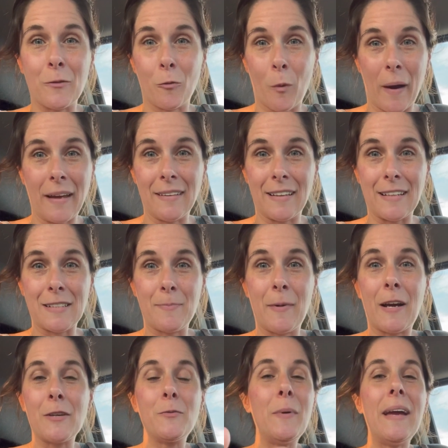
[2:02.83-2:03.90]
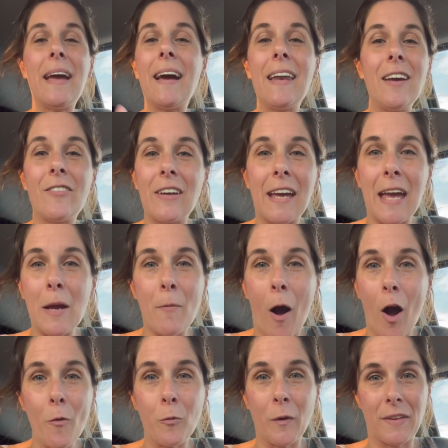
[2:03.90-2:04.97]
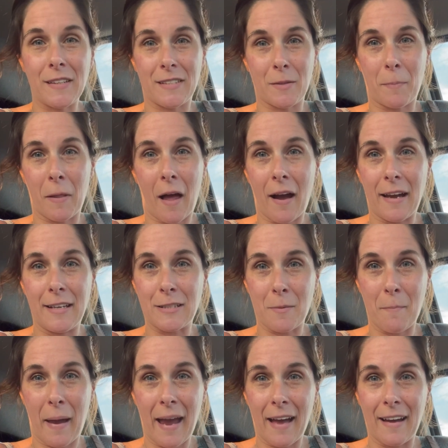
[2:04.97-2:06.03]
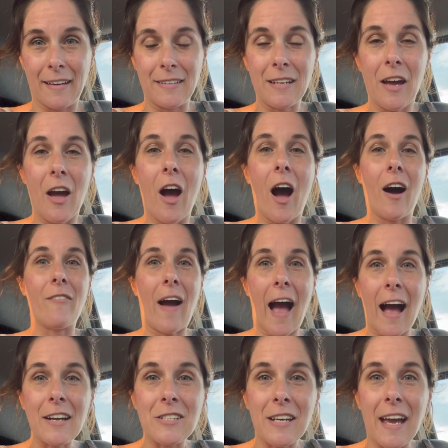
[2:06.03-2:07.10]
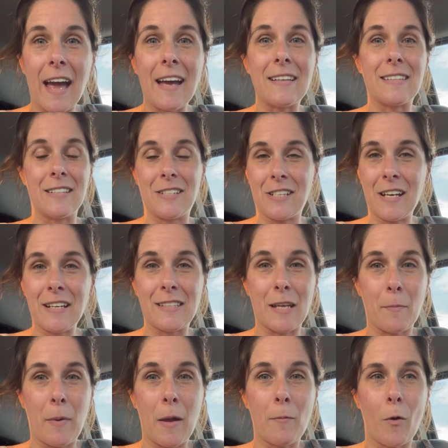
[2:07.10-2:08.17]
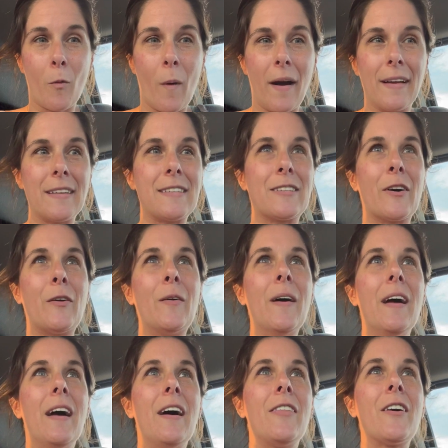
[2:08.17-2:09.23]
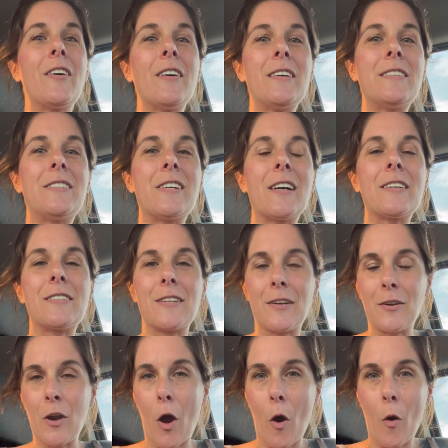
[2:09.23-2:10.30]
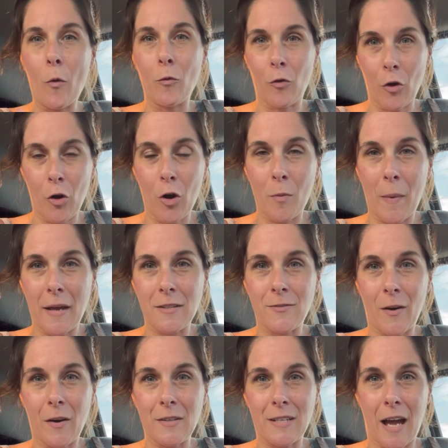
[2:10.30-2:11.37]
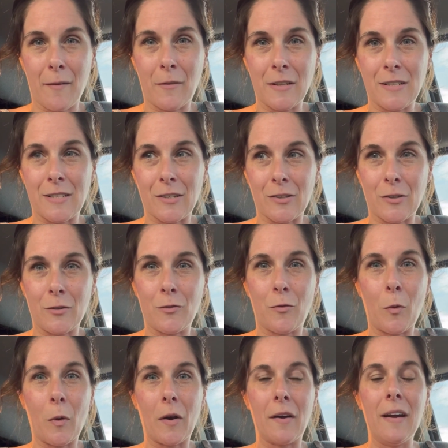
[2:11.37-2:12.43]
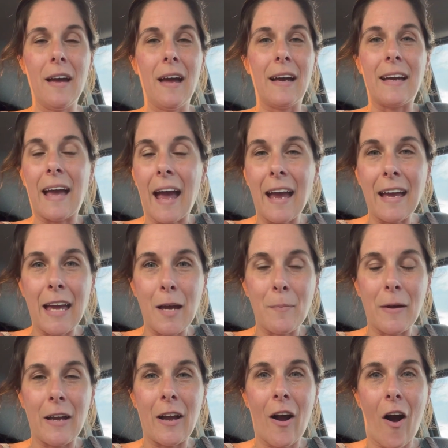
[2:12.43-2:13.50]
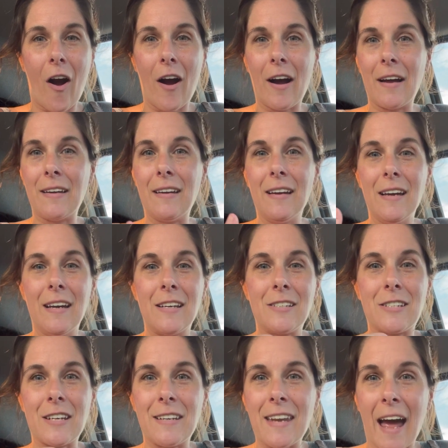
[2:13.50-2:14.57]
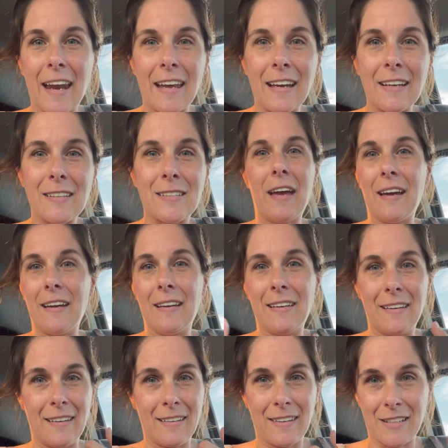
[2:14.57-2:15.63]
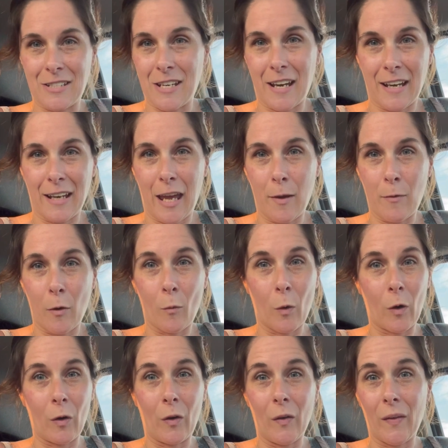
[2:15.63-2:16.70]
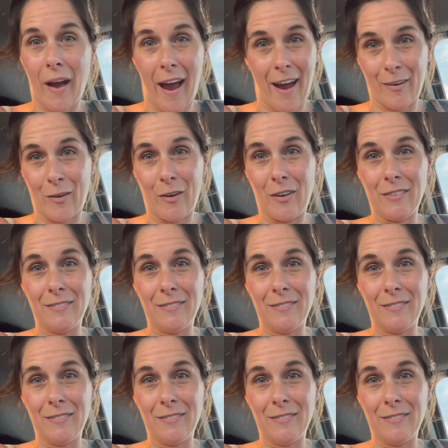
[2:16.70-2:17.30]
wait lists because we can't even keep up with the supply and demand of hatching eggs and chicks that people want. So there is just no room, as far as I'm concerned, for gatekeeping on genetics in the chicken keeping world at all.